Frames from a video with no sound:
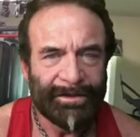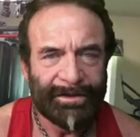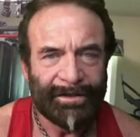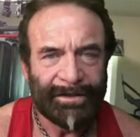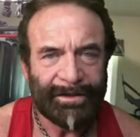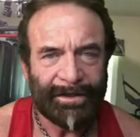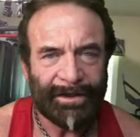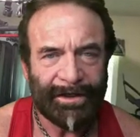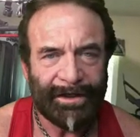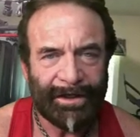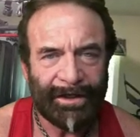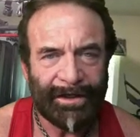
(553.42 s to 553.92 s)

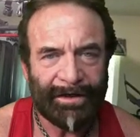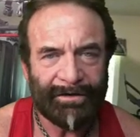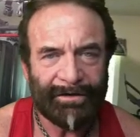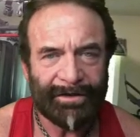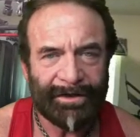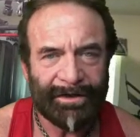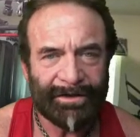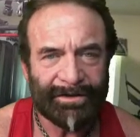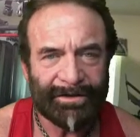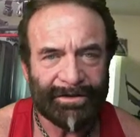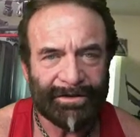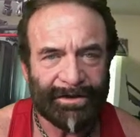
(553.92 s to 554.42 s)
And I,
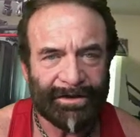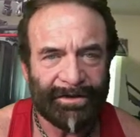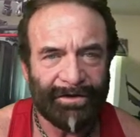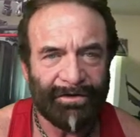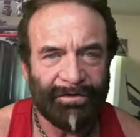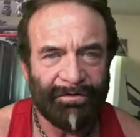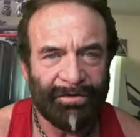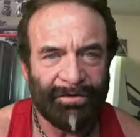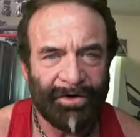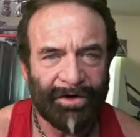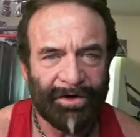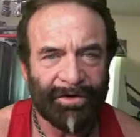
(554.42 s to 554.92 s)
as a
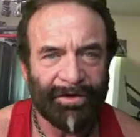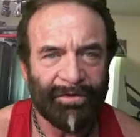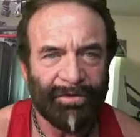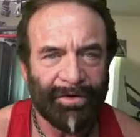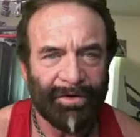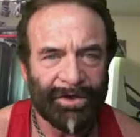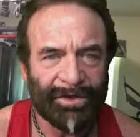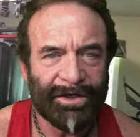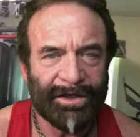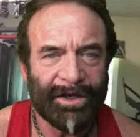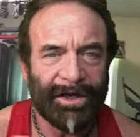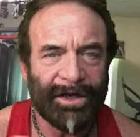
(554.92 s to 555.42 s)
single father at
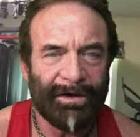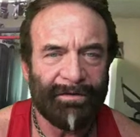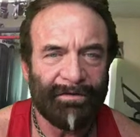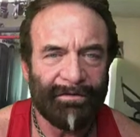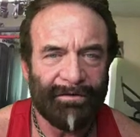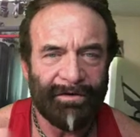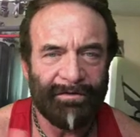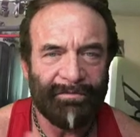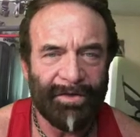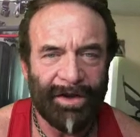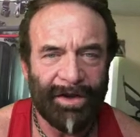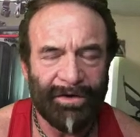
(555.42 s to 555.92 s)
one time
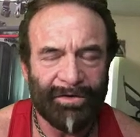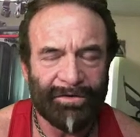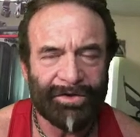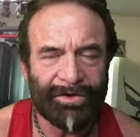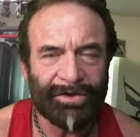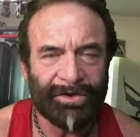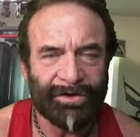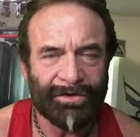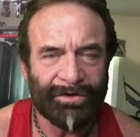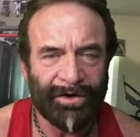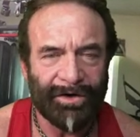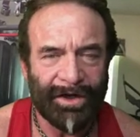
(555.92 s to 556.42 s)
of my own
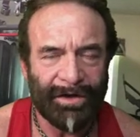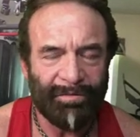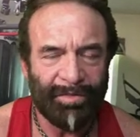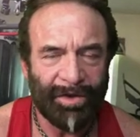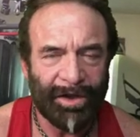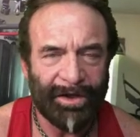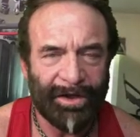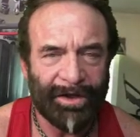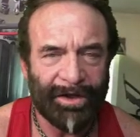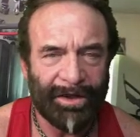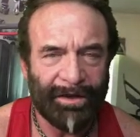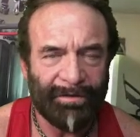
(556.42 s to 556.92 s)
children, I
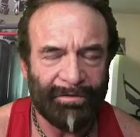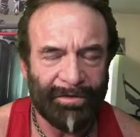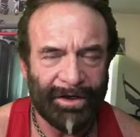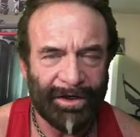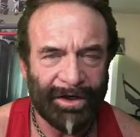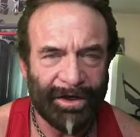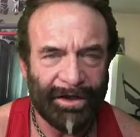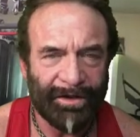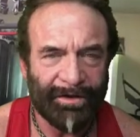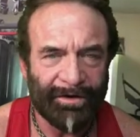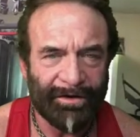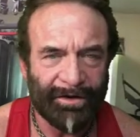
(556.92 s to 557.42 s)
blended them
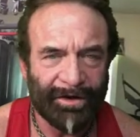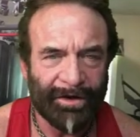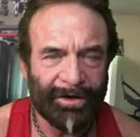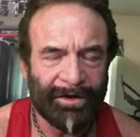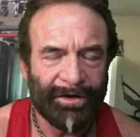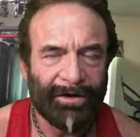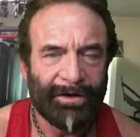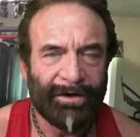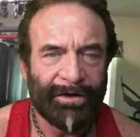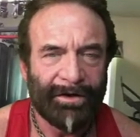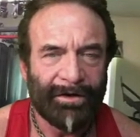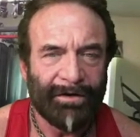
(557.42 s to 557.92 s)
together. And
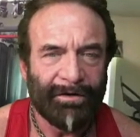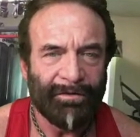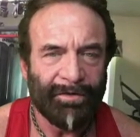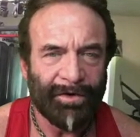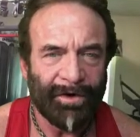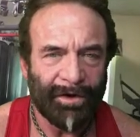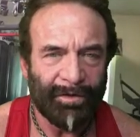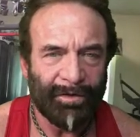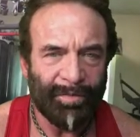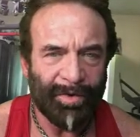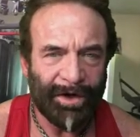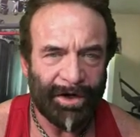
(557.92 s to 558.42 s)

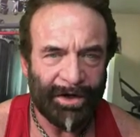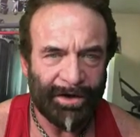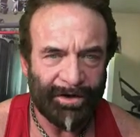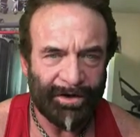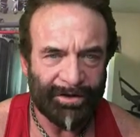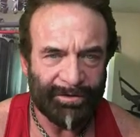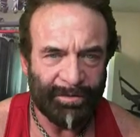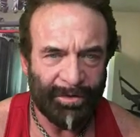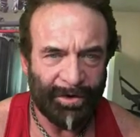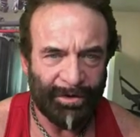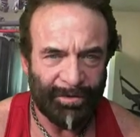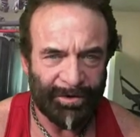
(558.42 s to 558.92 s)
one of the
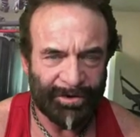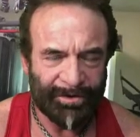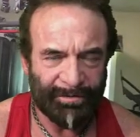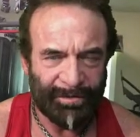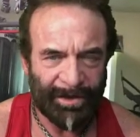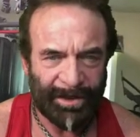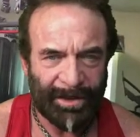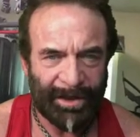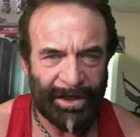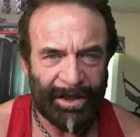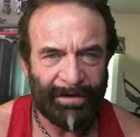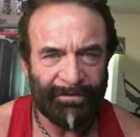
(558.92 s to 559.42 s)
proudest moments of
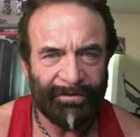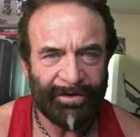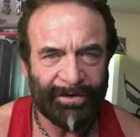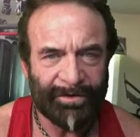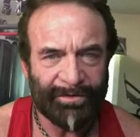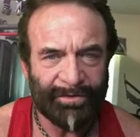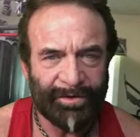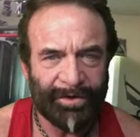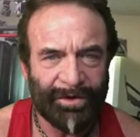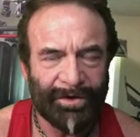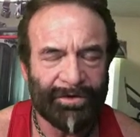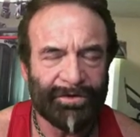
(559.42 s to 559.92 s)
my life
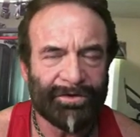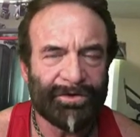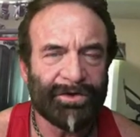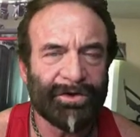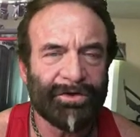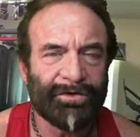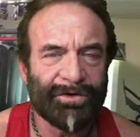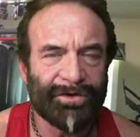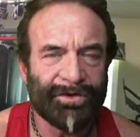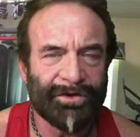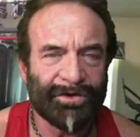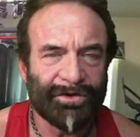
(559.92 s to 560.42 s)
is when those
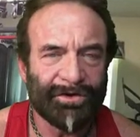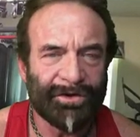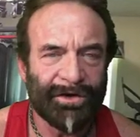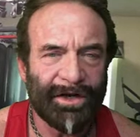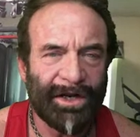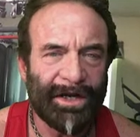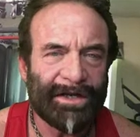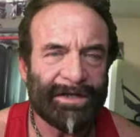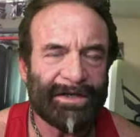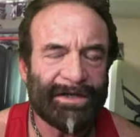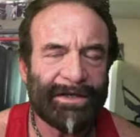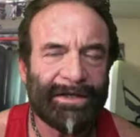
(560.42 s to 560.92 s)
children turned
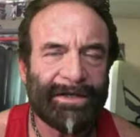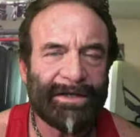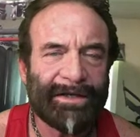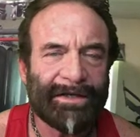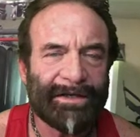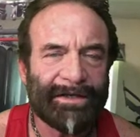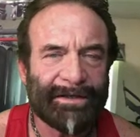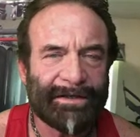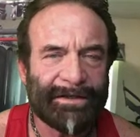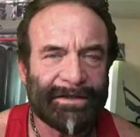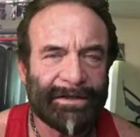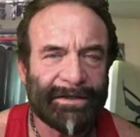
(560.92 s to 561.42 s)

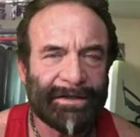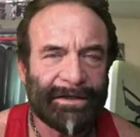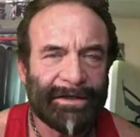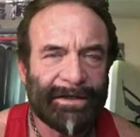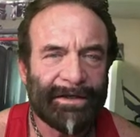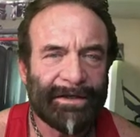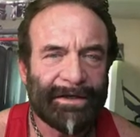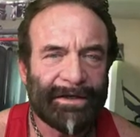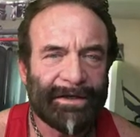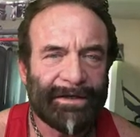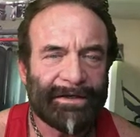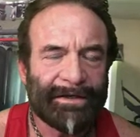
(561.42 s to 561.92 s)
18,
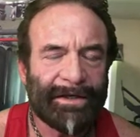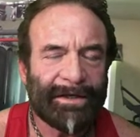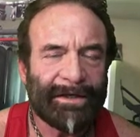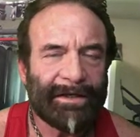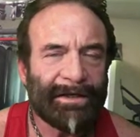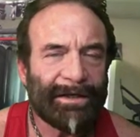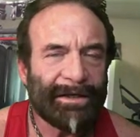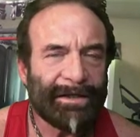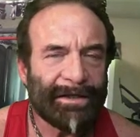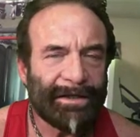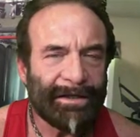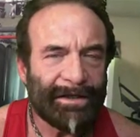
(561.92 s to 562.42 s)
they
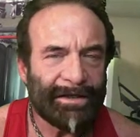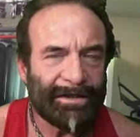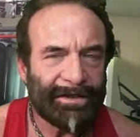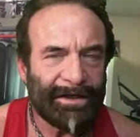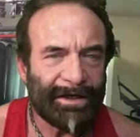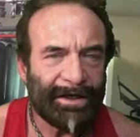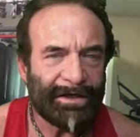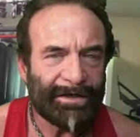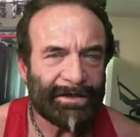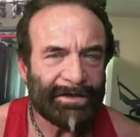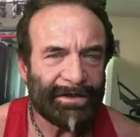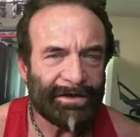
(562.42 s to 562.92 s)
legally
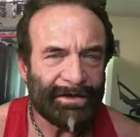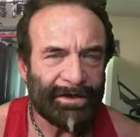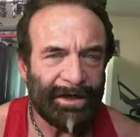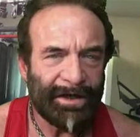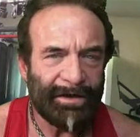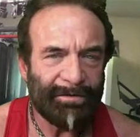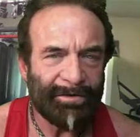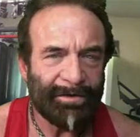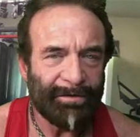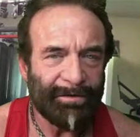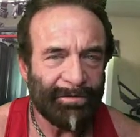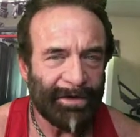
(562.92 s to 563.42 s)
changed their
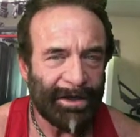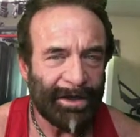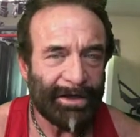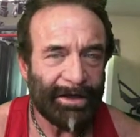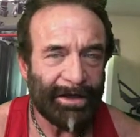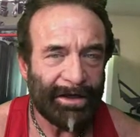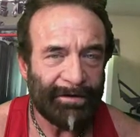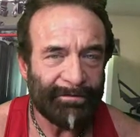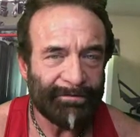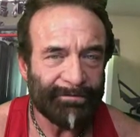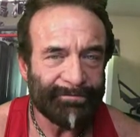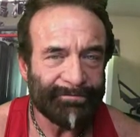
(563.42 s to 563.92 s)
name to my
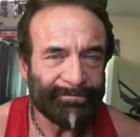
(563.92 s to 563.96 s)
name.